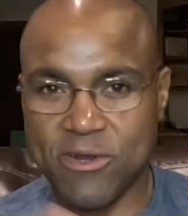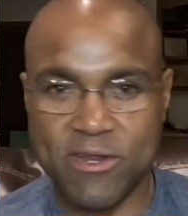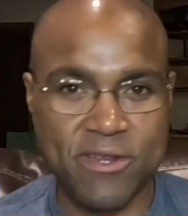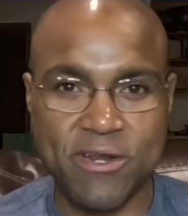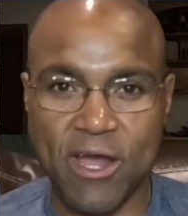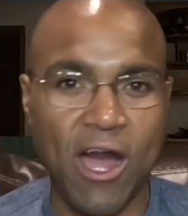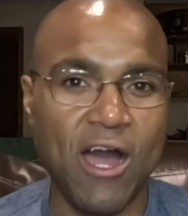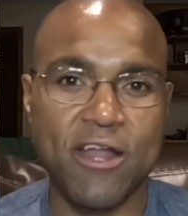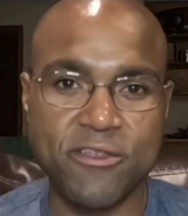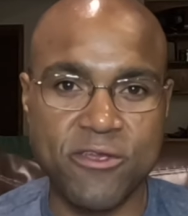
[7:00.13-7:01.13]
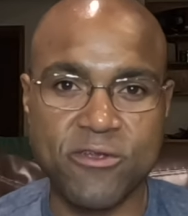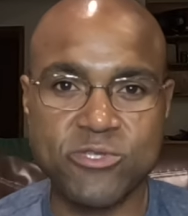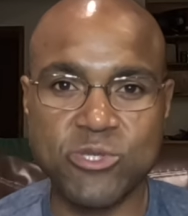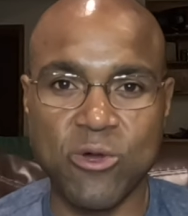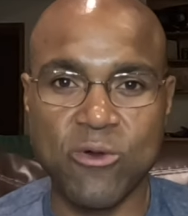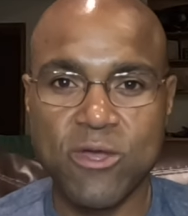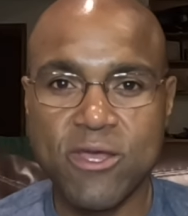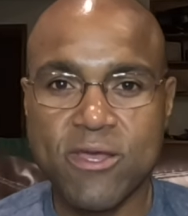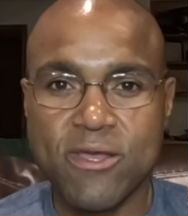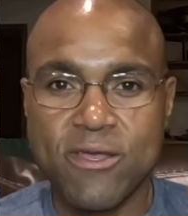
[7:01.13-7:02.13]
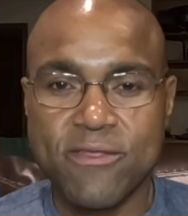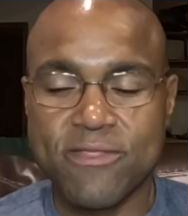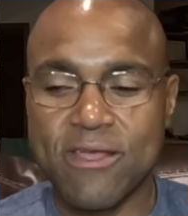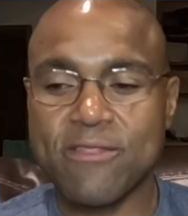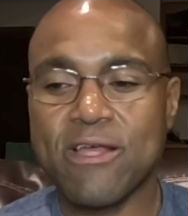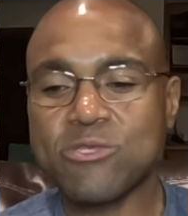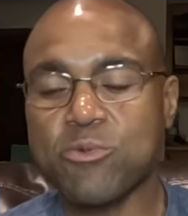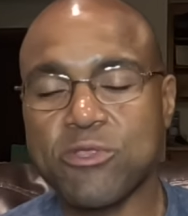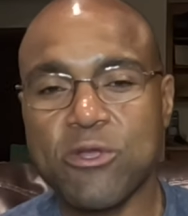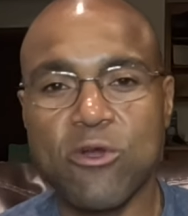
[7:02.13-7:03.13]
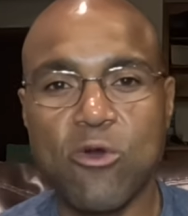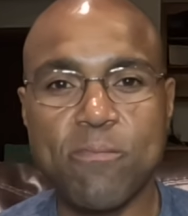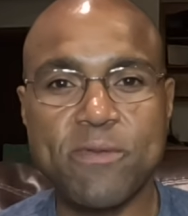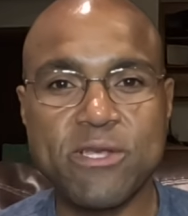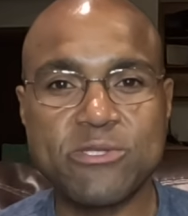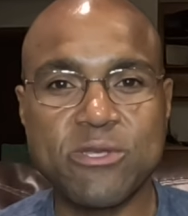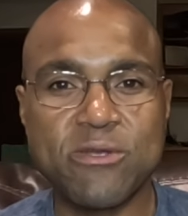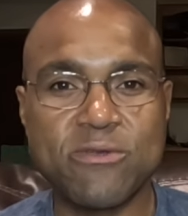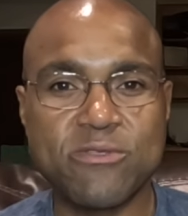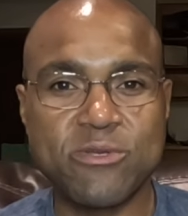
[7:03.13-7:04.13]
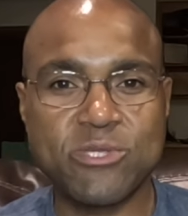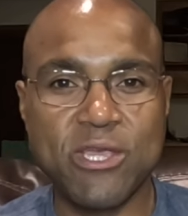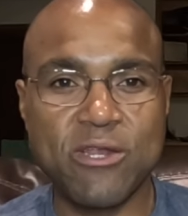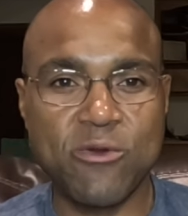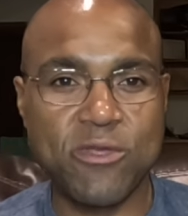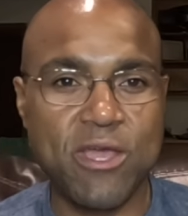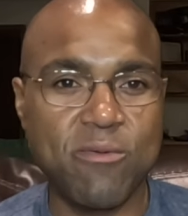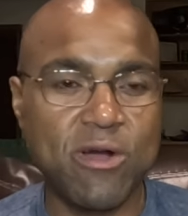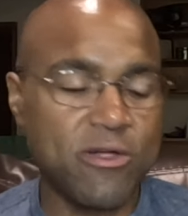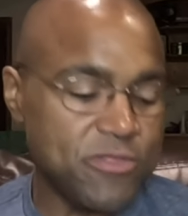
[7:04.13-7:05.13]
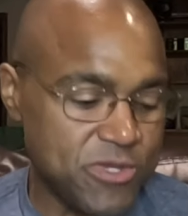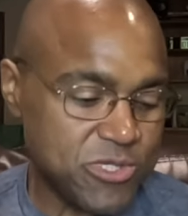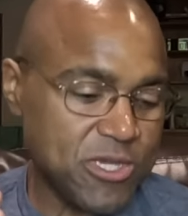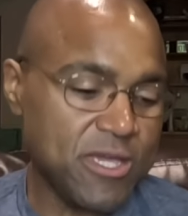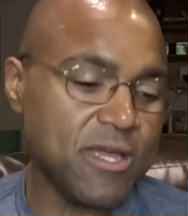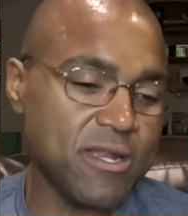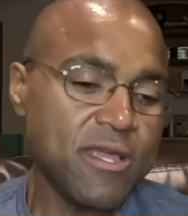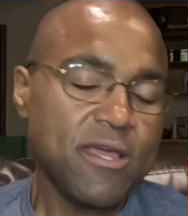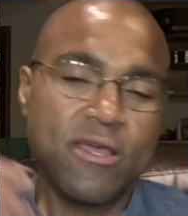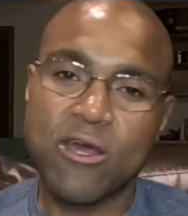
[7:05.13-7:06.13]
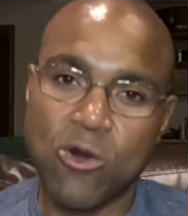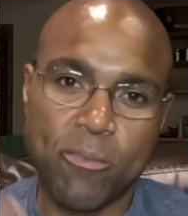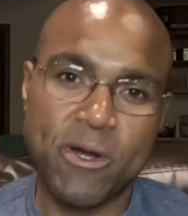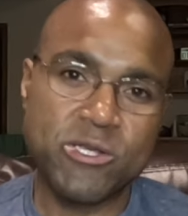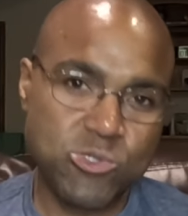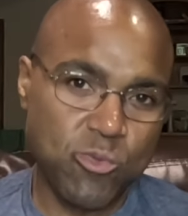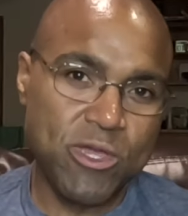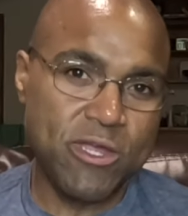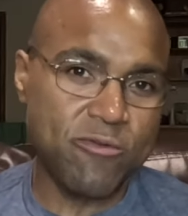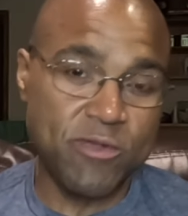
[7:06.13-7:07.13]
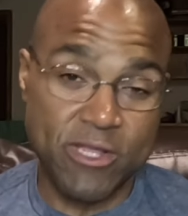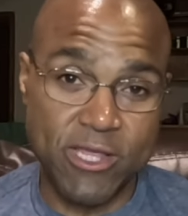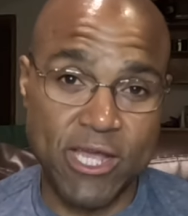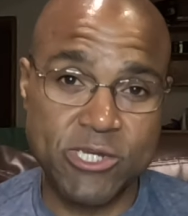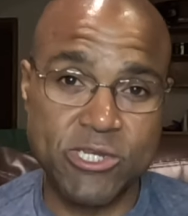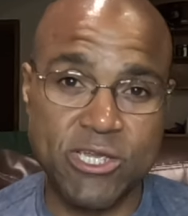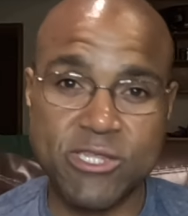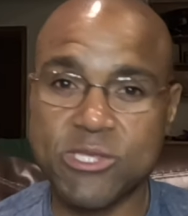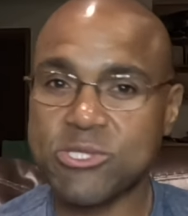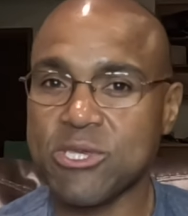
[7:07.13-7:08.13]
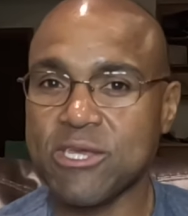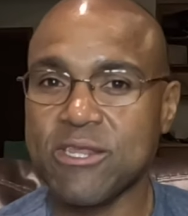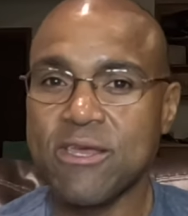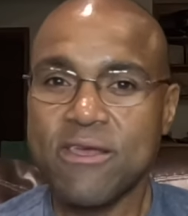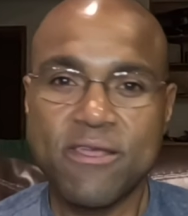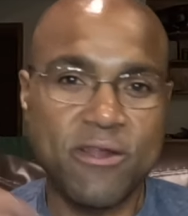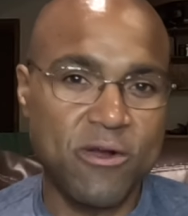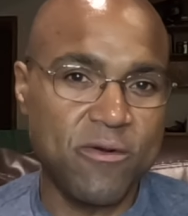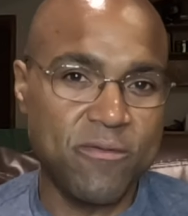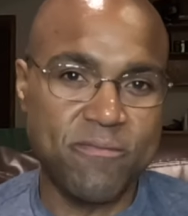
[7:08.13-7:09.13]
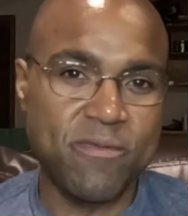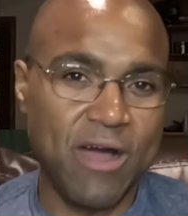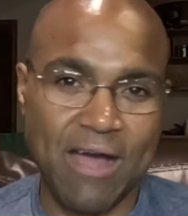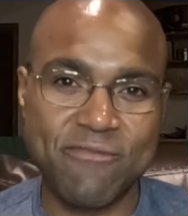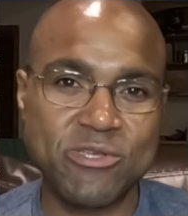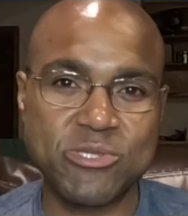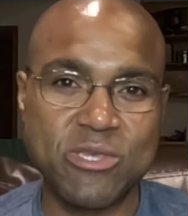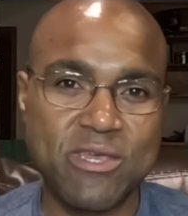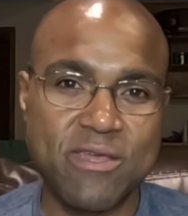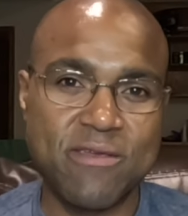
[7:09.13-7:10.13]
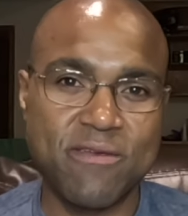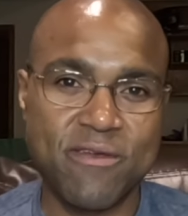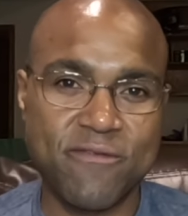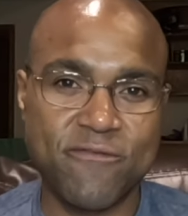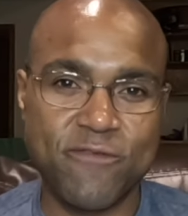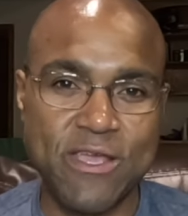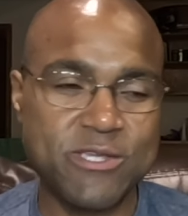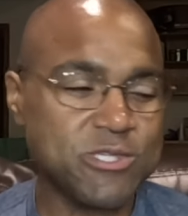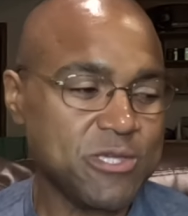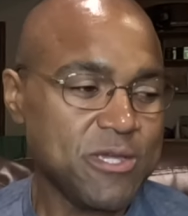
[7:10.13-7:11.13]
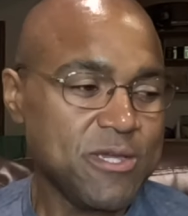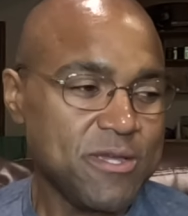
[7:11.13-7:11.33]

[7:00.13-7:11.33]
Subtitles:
an odd year. So That's what their hope is. They're saying, okay, well, this can help us win re-election. This can, you know, obviously face,